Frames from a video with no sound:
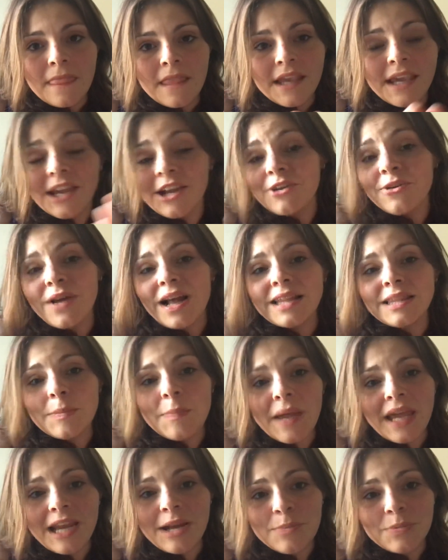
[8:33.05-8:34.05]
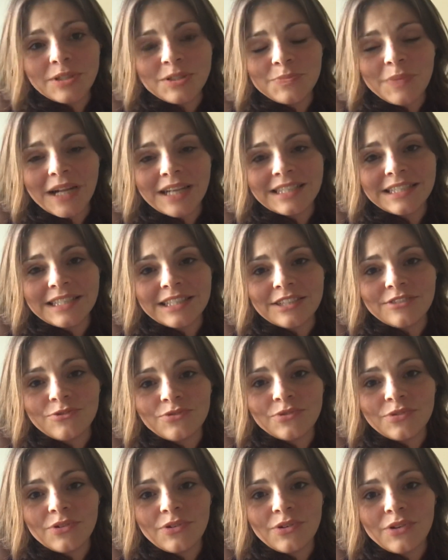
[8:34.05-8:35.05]
Here on The Pagan
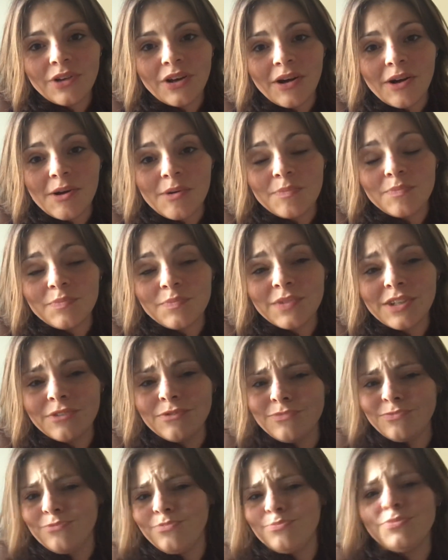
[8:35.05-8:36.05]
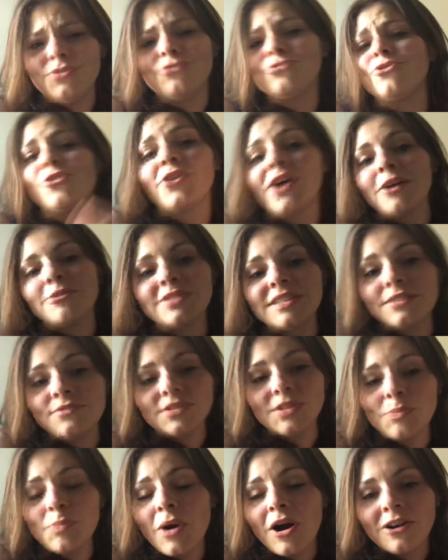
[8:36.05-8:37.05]
Perspective, um, even before I was
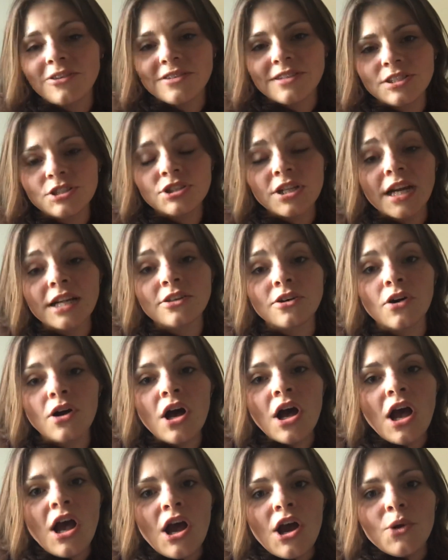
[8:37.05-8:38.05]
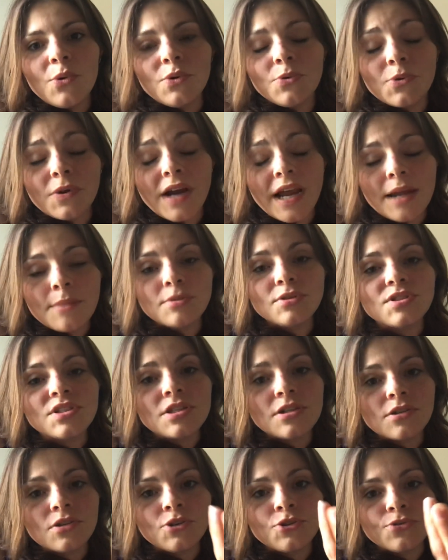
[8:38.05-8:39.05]
even a part of this channel, we were able
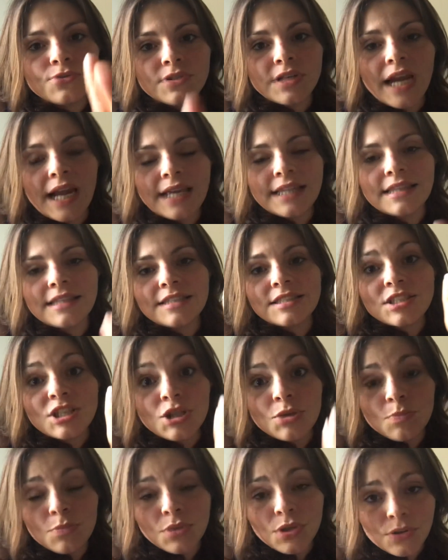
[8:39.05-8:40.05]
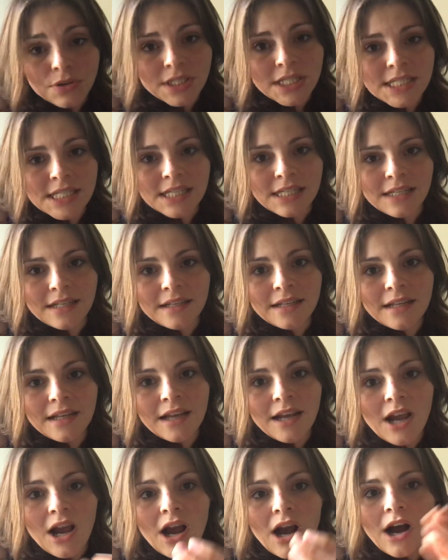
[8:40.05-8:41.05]
to create this community
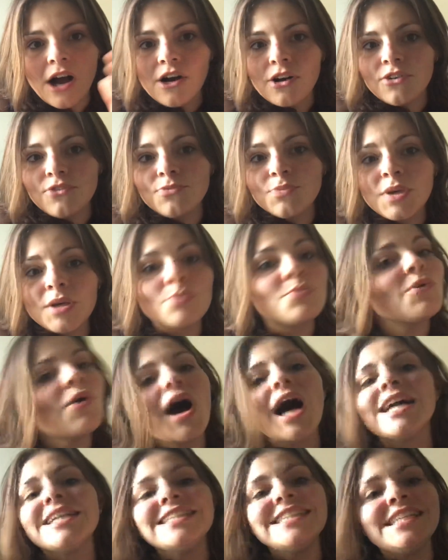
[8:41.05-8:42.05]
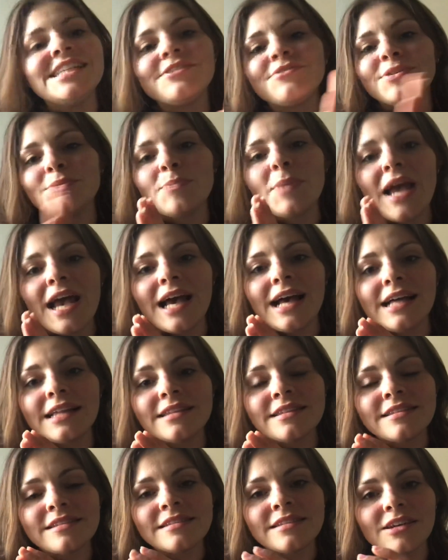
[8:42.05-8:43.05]
of people on different
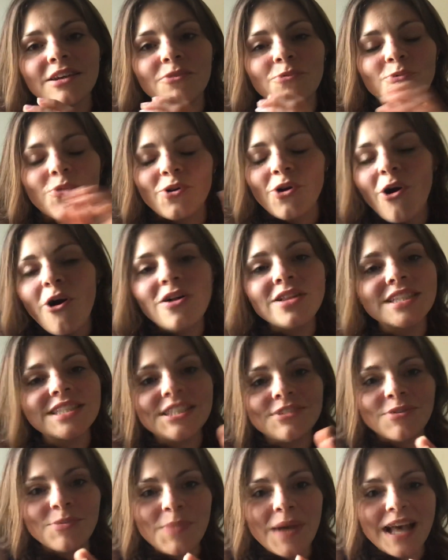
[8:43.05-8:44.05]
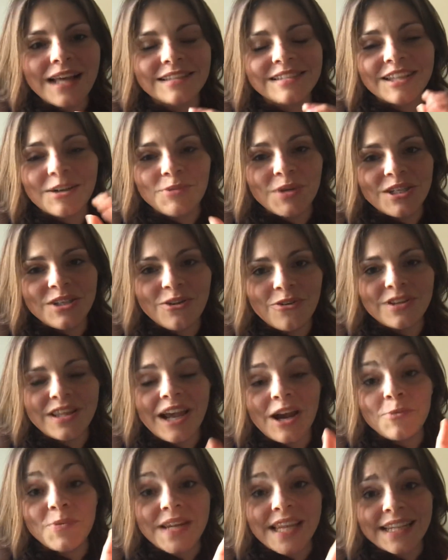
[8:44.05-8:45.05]
paths. We're all on different paths, and we know
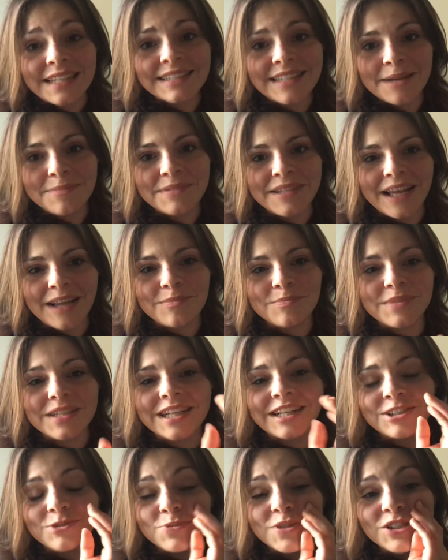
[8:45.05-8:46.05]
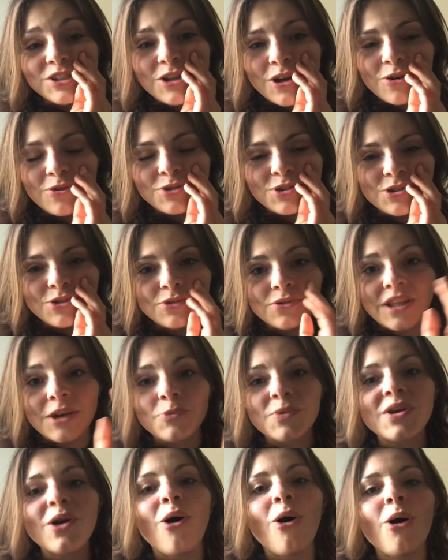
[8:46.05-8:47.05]
that, and we accept that, because we know too
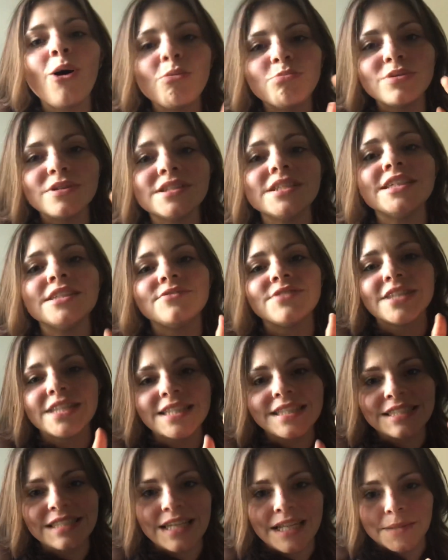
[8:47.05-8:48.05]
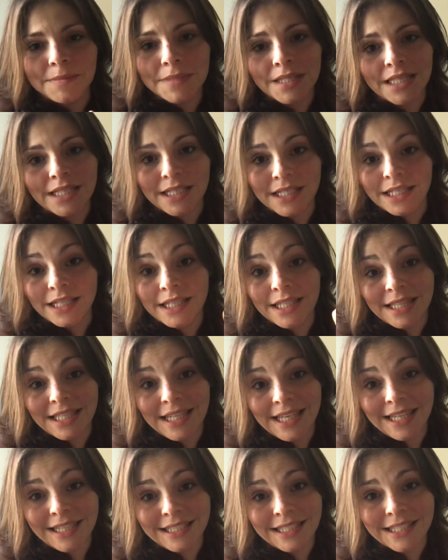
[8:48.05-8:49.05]
that we all believe in the same thing in
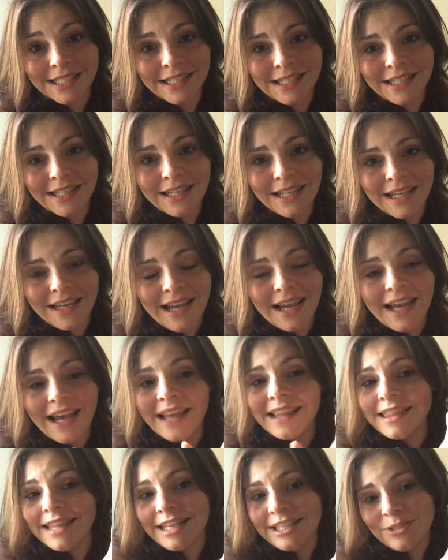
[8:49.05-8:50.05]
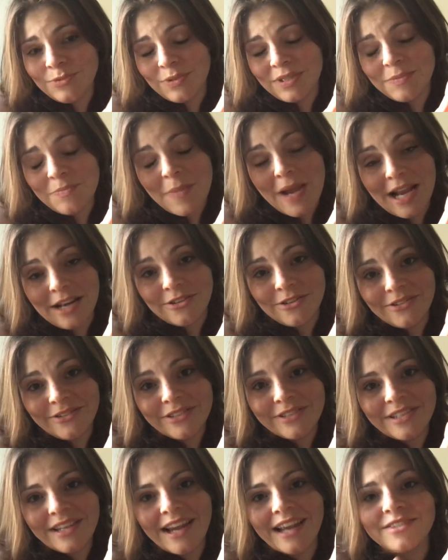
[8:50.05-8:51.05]
the end. And that's what
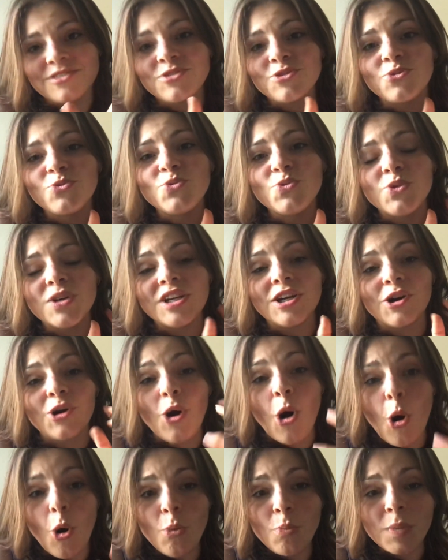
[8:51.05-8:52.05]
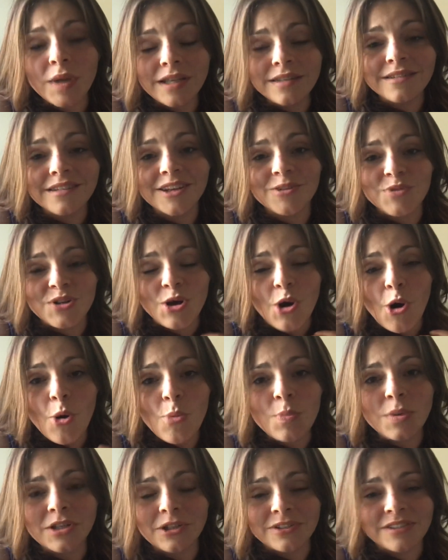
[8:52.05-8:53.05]
matters. And so we are open, we
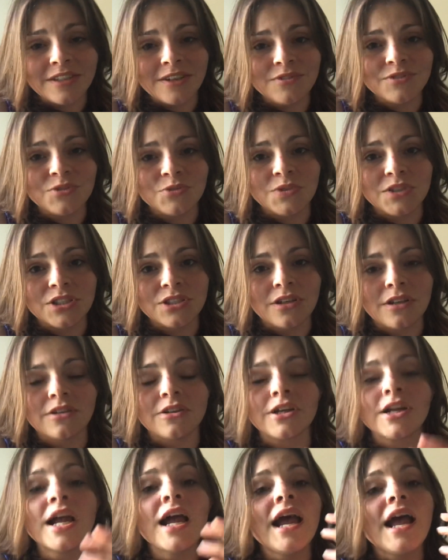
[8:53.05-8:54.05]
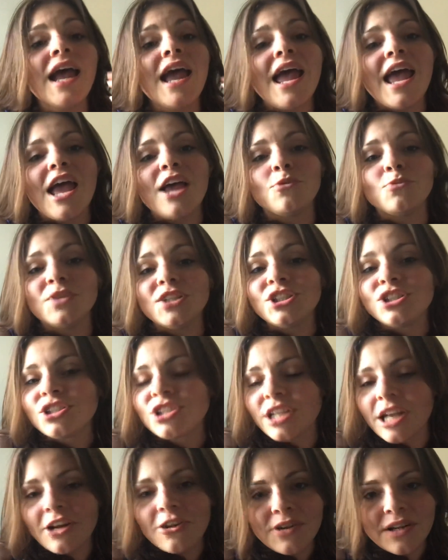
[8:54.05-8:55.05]
open ourselves to each other, and we
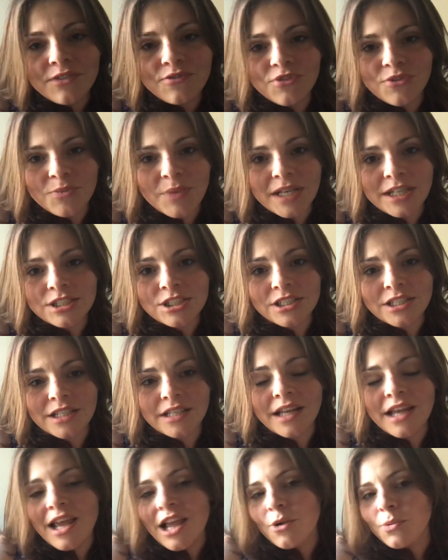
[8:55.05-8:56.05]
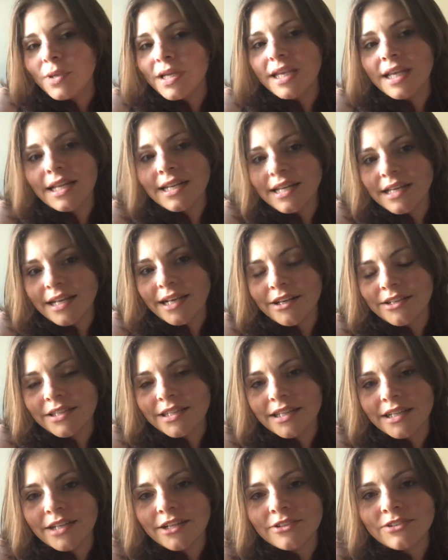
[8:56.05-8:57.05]
share information, we get it
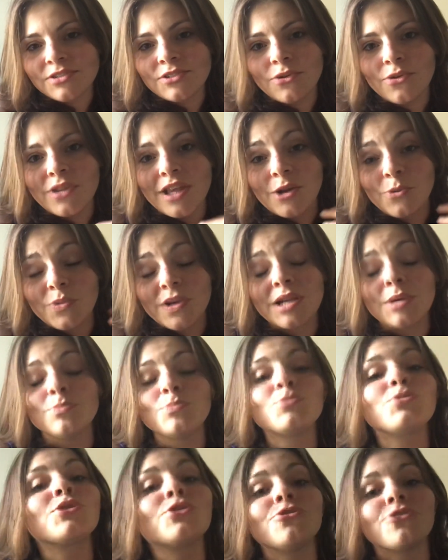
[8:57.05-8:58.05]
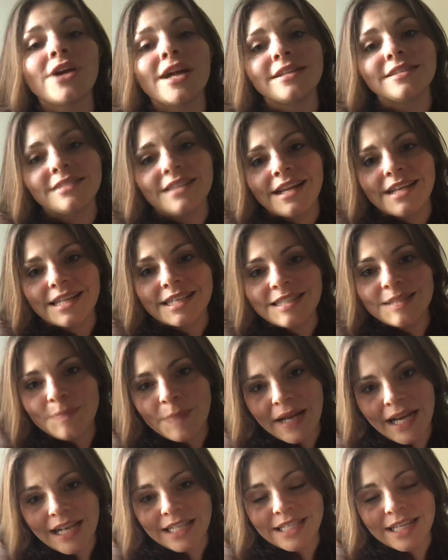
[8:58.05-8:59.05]
out there so that we can progress and
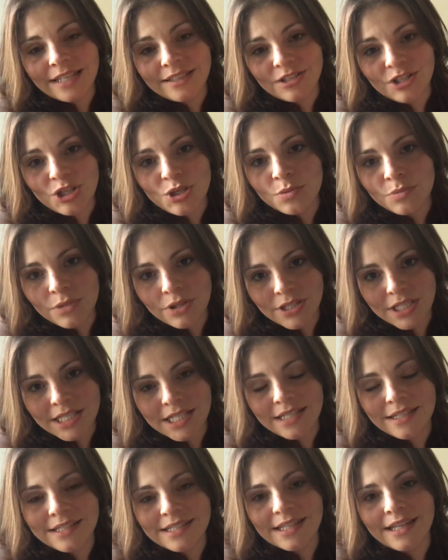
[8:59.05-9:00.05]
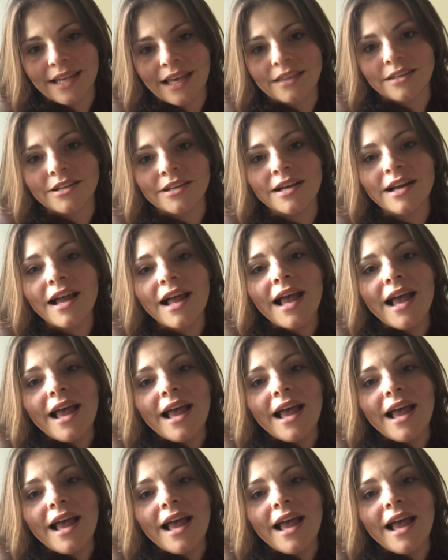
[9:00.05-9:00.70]
expand as a community together.